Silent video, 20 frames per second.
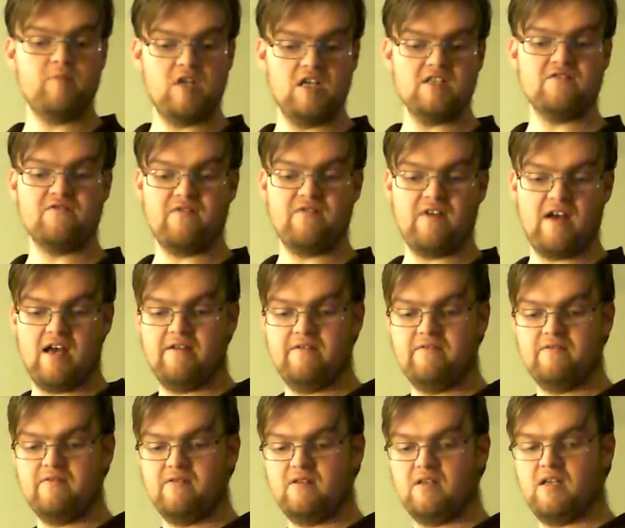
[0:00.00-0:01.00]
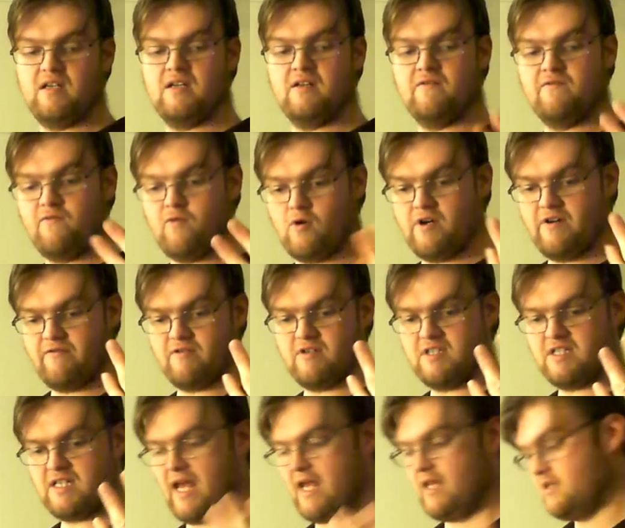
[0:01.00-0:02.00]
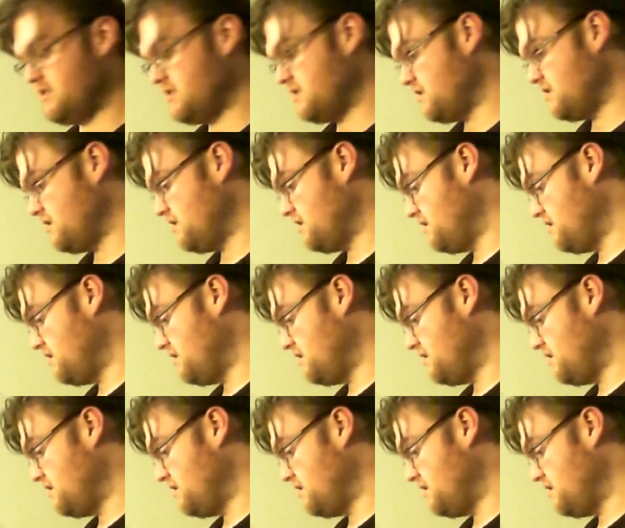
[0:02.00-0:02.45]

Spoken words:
plus 5 in 4 different stats.